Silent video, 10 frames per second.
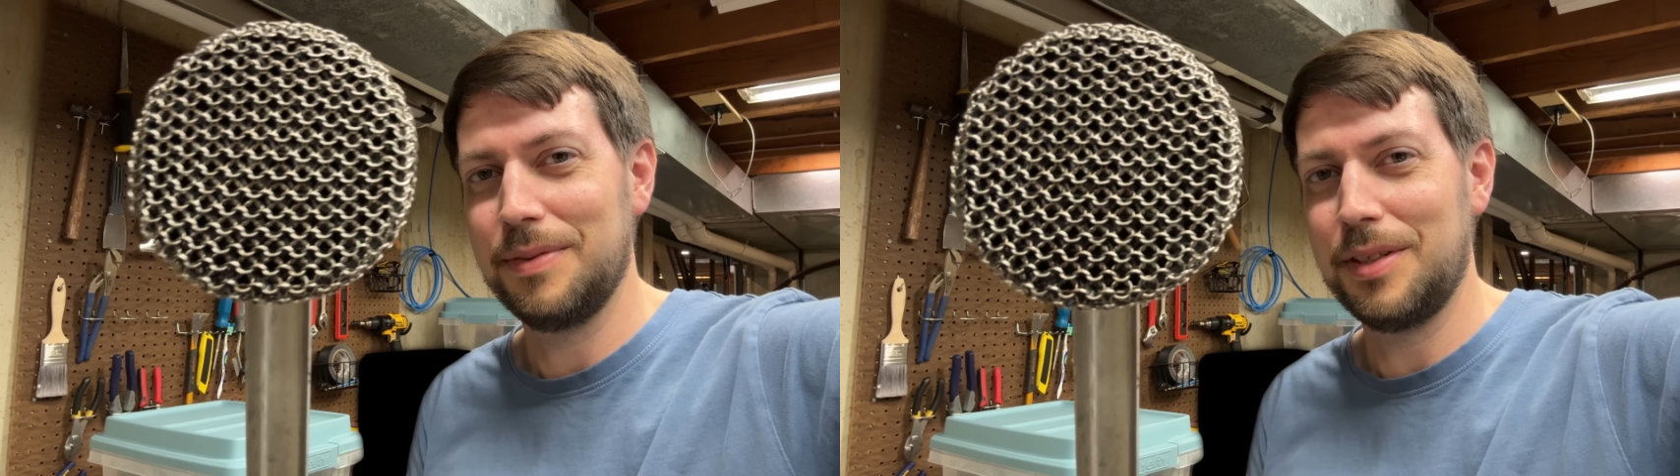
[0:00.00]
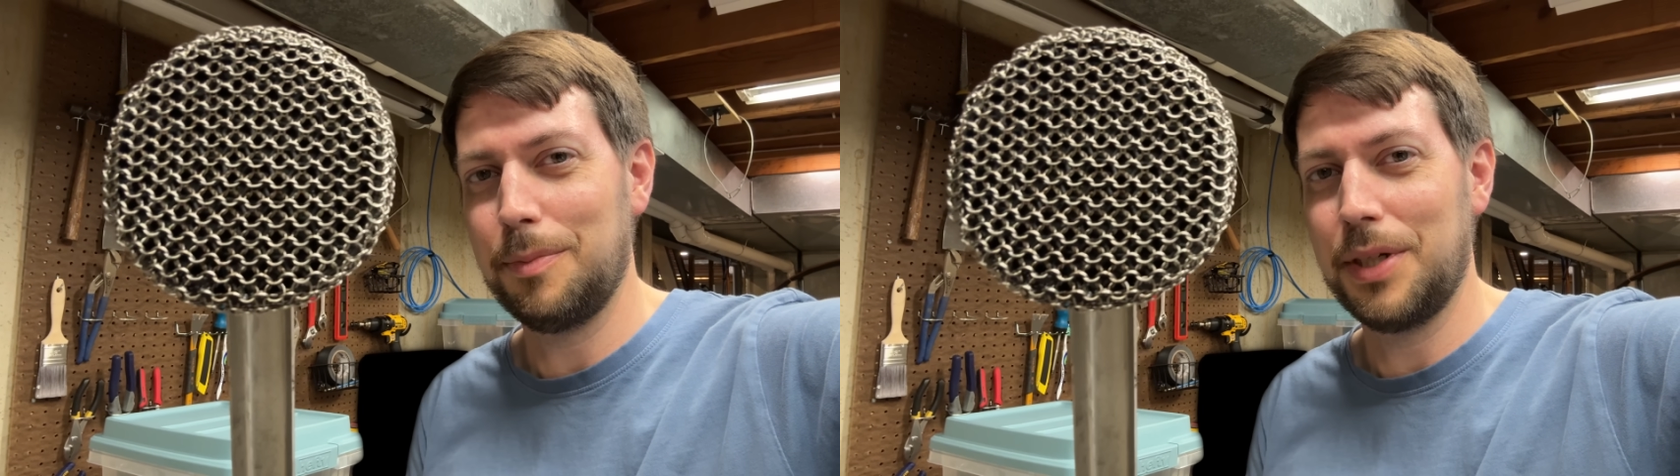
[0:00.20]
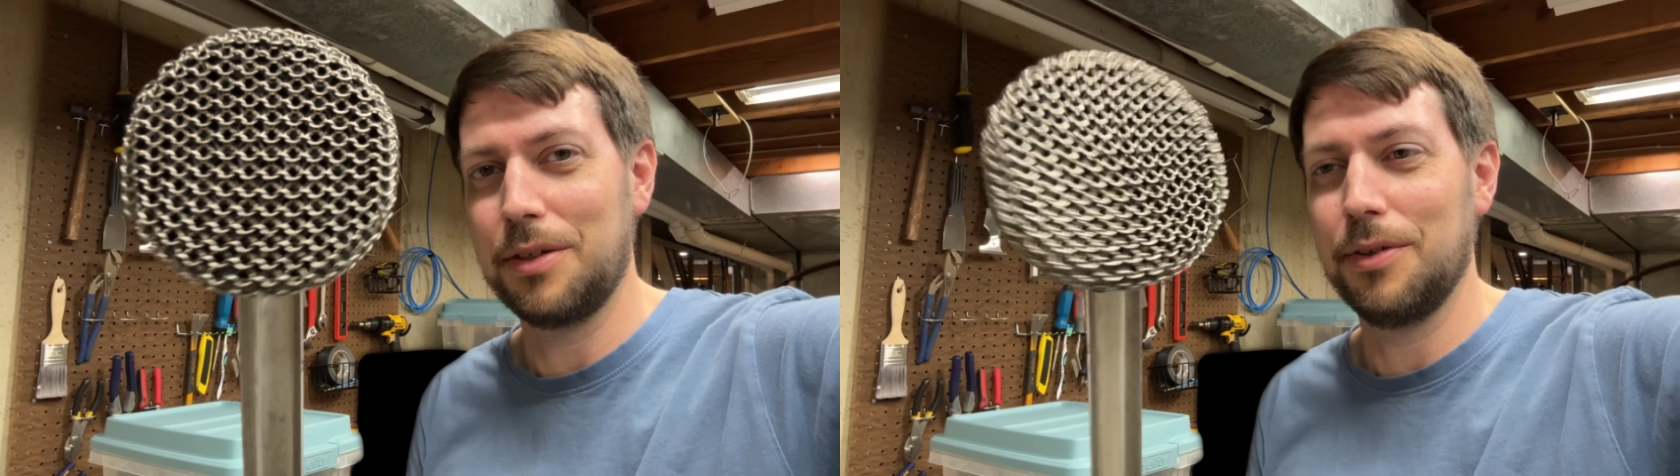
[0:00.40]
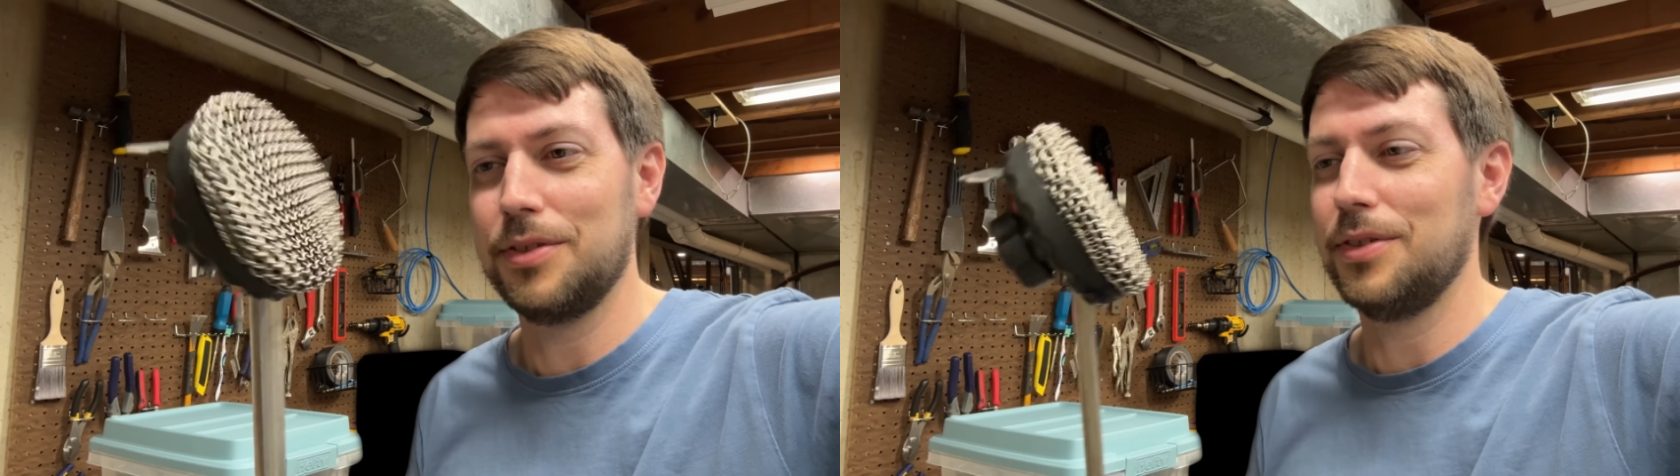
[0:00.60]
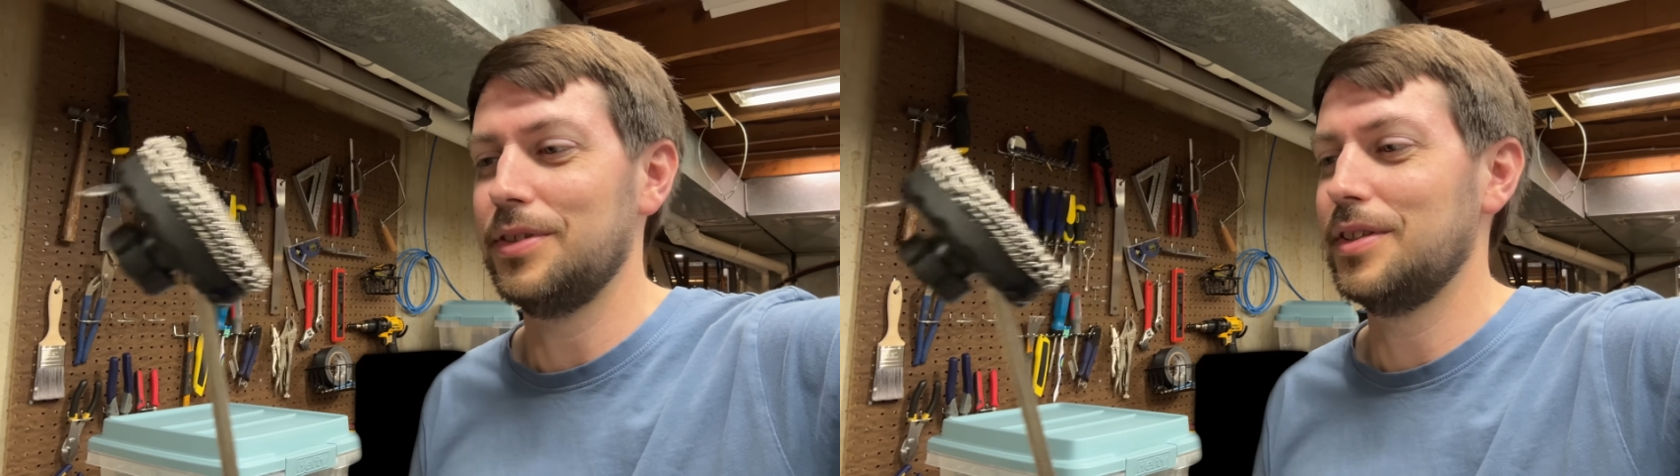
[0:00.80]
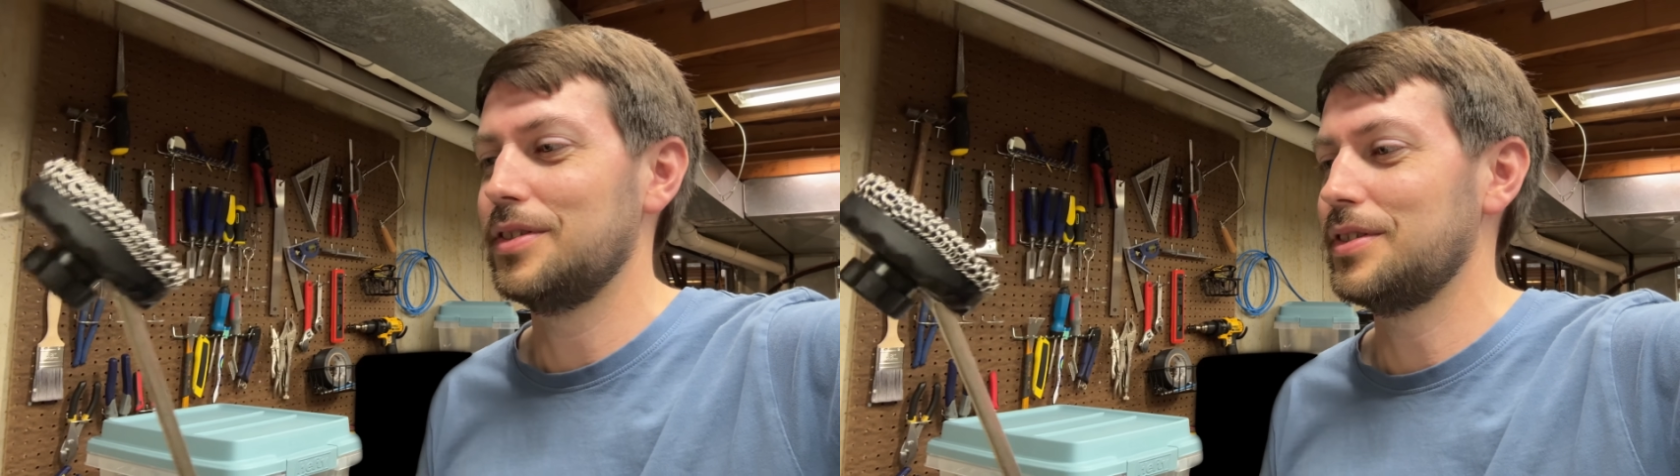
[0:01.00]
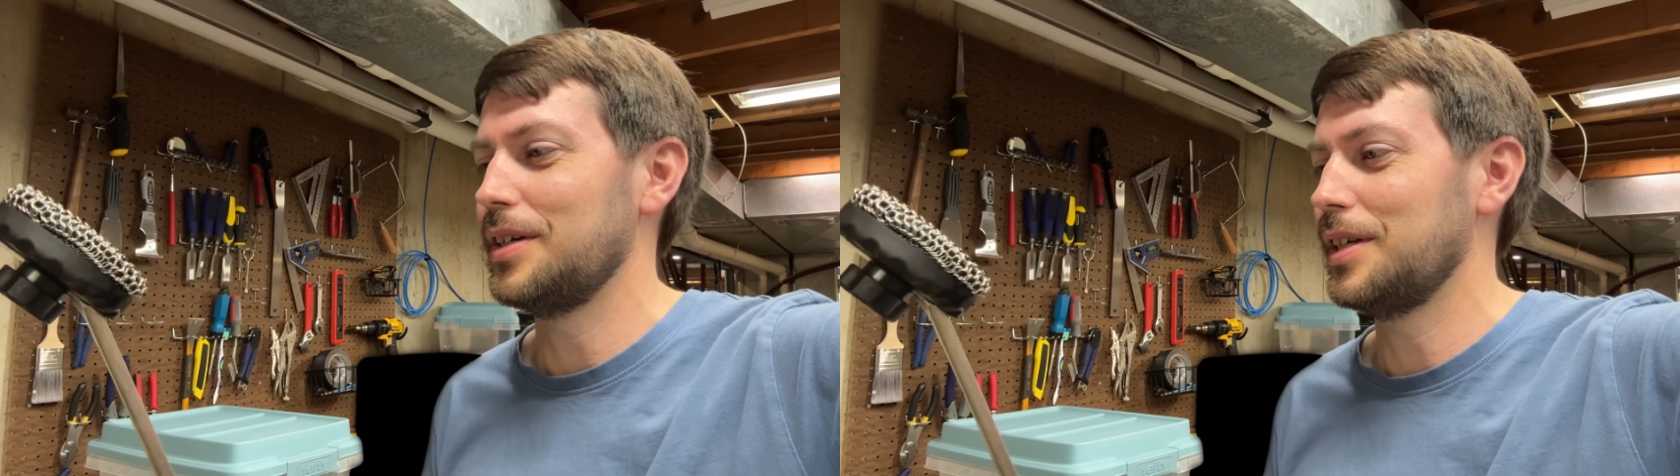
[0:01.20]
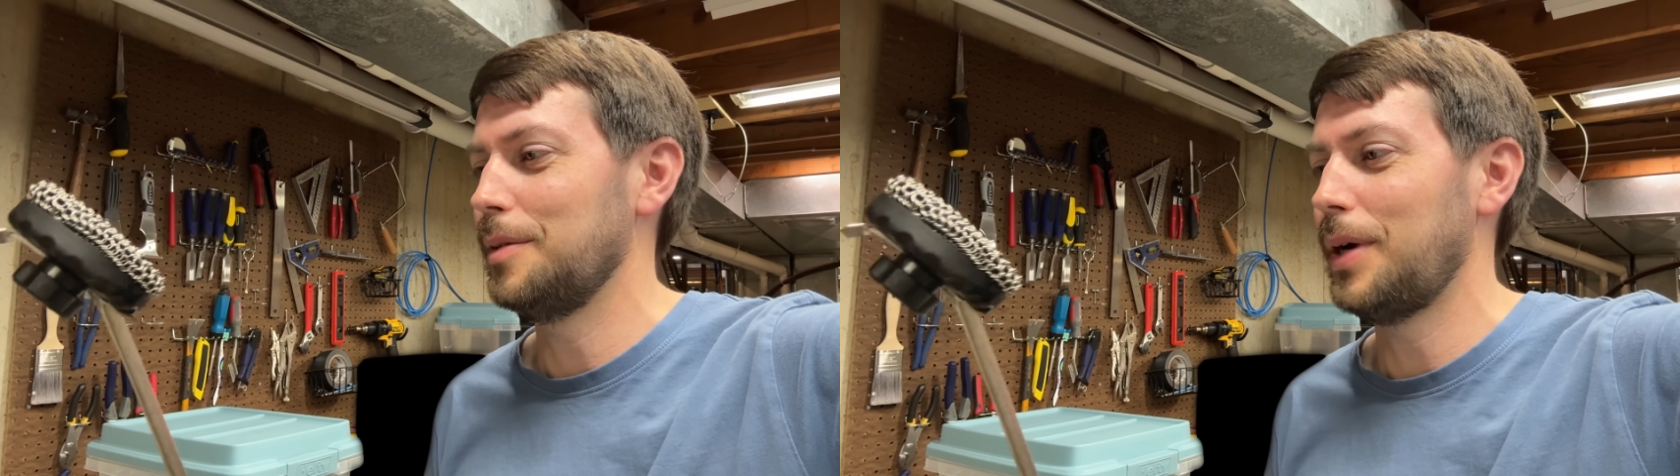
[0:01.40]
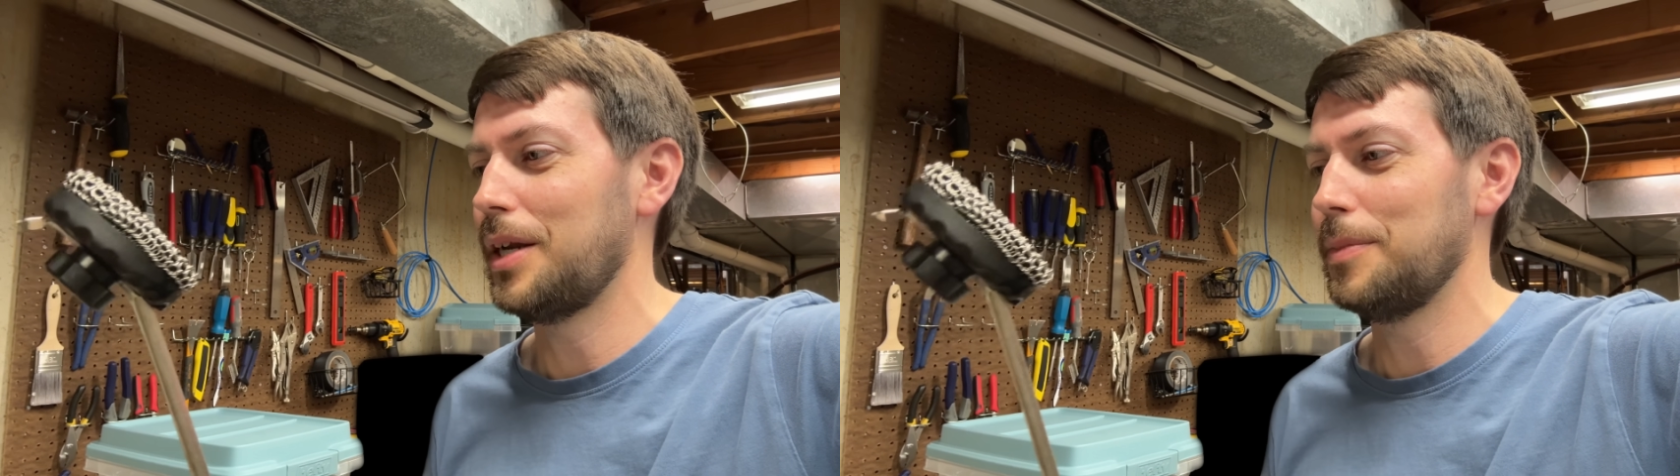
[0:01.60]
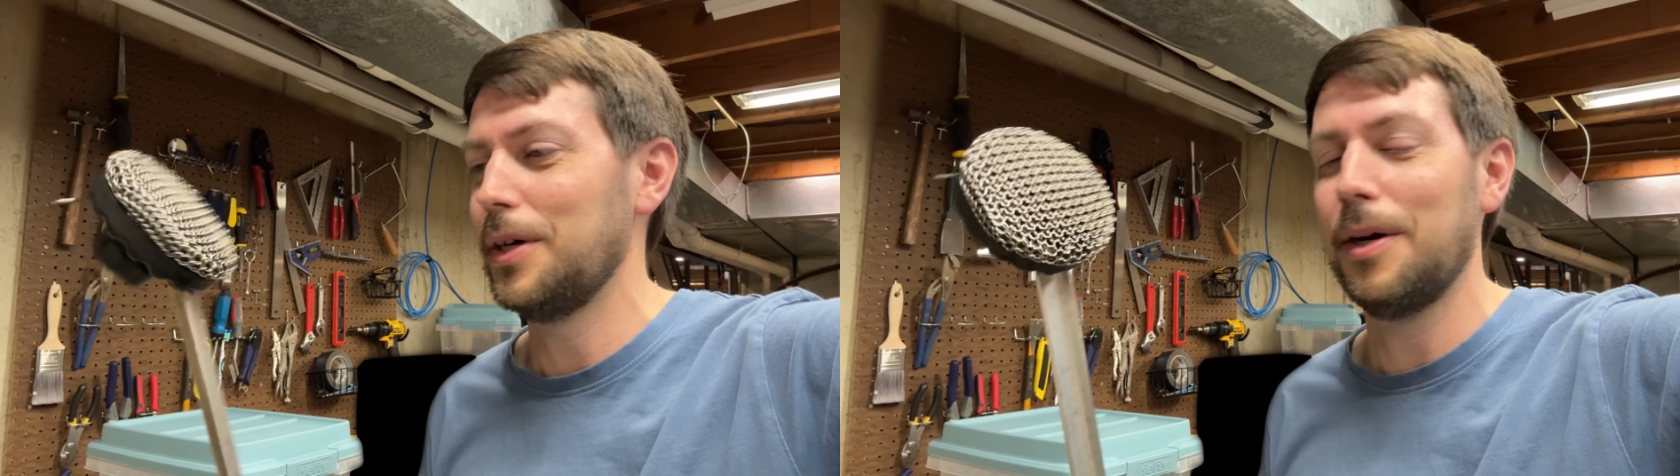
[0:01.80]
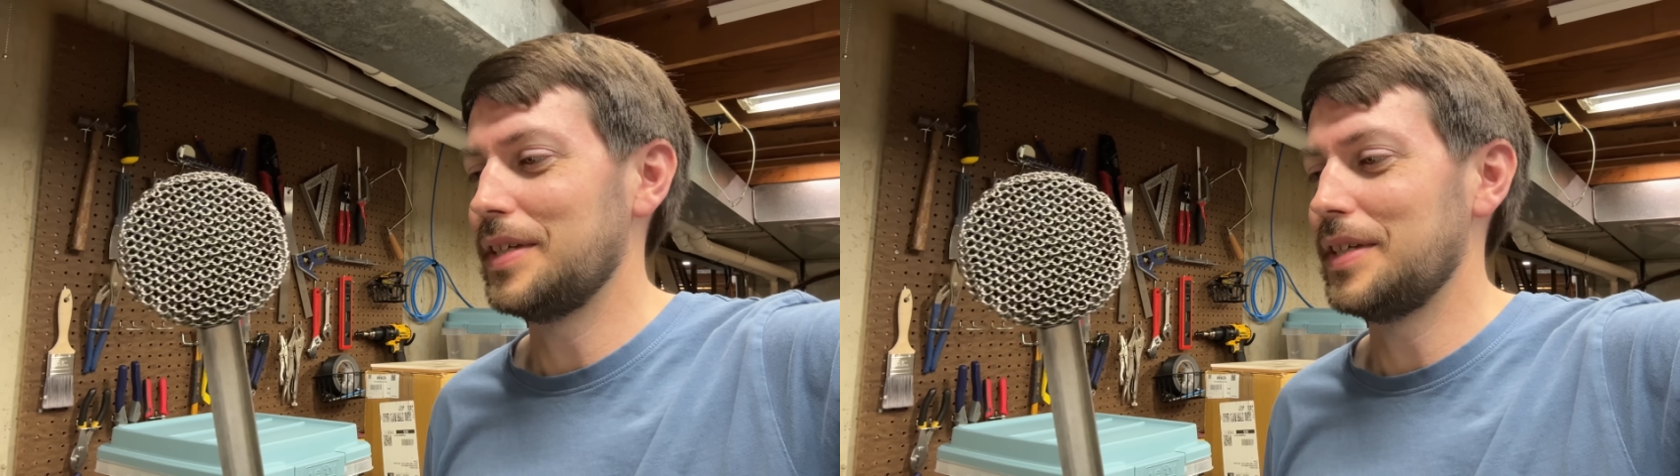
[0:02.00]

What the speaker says: bit of gristles that's stuck in the bottom there.